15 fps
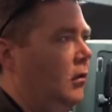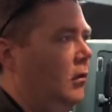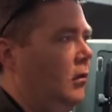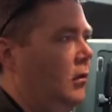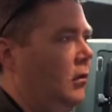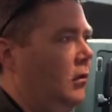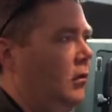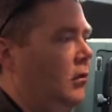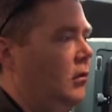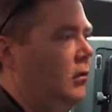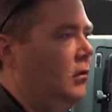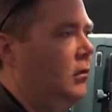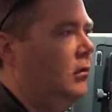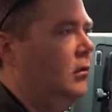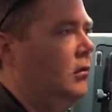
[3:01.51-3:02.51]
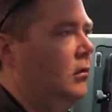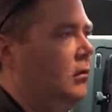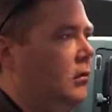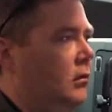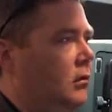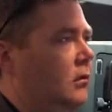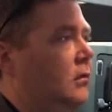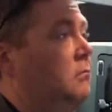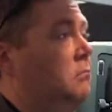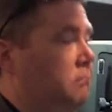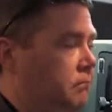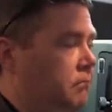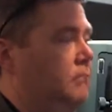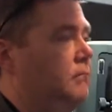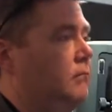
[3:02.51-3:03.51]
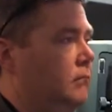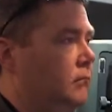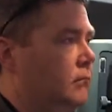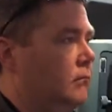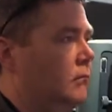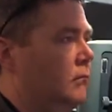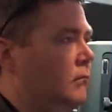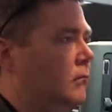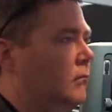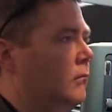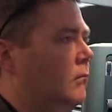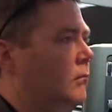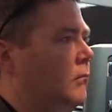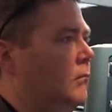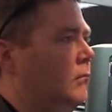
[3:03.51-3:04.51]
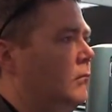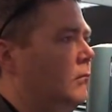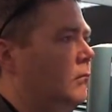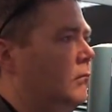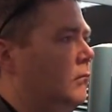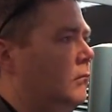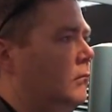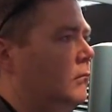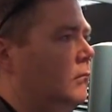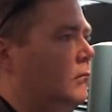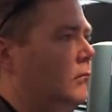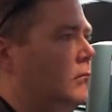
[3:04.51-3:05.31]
The person shown says nothing.